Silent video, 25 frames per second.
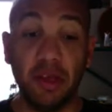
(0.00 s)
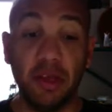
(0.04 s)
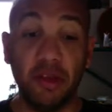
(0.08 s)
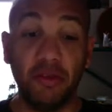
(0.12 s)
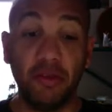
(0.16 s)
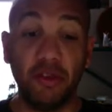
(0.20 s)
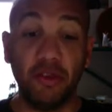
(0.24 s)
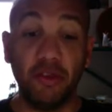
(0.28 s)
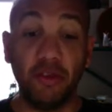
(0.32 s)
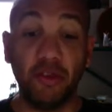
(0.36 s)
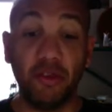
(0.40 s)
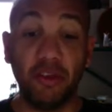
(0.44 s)

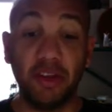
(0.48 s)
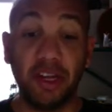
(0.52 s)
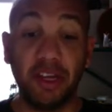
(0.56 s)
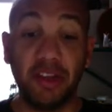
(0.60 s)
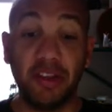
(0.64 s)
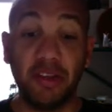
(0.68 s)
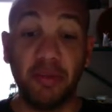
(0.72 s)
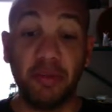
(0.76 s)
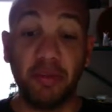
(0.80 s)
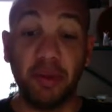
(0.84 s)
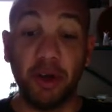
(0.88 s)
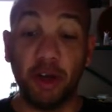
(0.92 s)
so you can
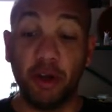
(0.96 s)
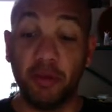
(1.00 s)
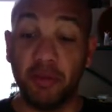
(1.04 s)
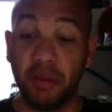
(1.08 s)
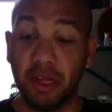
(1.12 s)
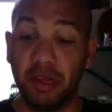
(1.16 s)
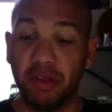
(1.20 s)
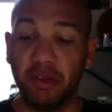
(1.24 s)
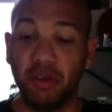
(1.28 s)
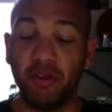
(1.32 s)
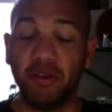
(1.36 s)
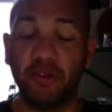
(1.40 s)

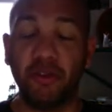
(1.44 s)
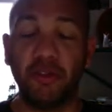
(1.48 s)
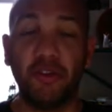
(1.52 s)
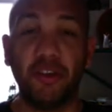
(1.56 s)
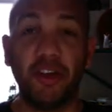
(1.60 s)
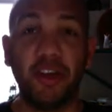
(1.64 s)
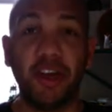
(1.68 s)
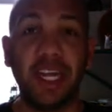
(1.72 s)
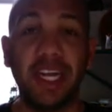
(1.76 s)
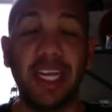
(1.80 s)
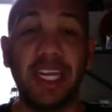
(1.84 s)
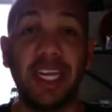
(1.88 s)
experiment, so you can
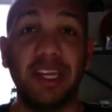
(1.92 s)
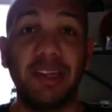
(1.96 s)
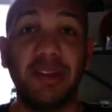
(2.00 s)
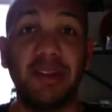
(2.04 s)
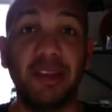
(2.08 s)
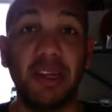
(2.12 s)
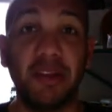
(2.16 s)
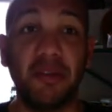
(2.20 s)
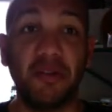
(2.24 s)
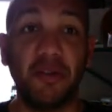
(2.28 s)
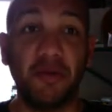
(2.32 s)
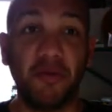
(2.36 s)
start getting a
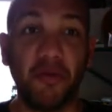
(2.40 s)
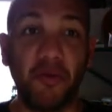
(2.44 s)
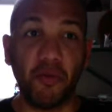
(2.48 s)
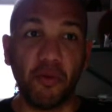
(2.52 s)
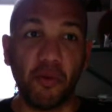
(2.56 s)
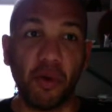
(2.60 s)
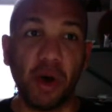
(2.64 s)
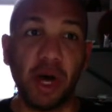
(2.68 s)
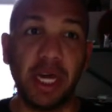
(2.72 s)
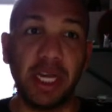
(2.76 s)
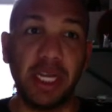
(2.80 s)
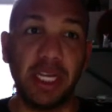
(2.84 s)
sense of
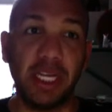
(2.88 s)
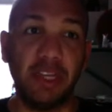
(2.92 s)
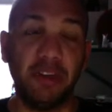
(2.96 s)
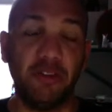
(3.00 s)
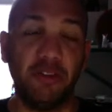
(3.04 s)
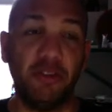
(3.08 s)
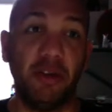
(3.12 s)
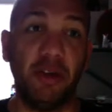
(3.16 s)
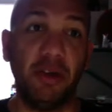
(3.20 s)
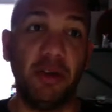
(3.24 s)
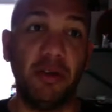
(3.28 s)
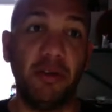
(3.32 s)
what
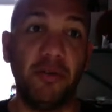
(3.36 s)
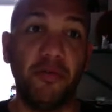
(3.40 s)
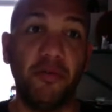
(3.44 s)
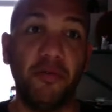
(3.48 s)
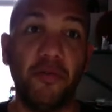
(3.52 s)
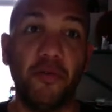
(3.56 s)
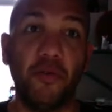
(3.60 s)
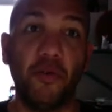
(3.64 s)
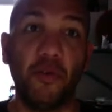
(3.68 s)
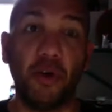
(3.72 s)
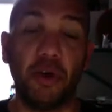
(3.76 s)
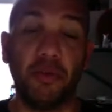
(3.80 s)
each
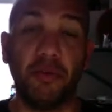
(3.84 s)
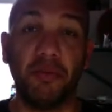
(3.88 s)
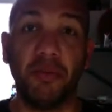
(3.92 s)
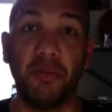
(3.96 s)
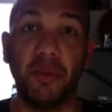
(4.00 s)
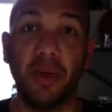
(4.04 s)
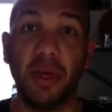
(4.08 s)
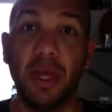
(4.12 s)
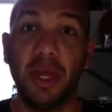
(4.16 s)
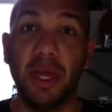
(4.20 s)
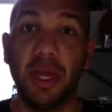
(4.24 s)
form,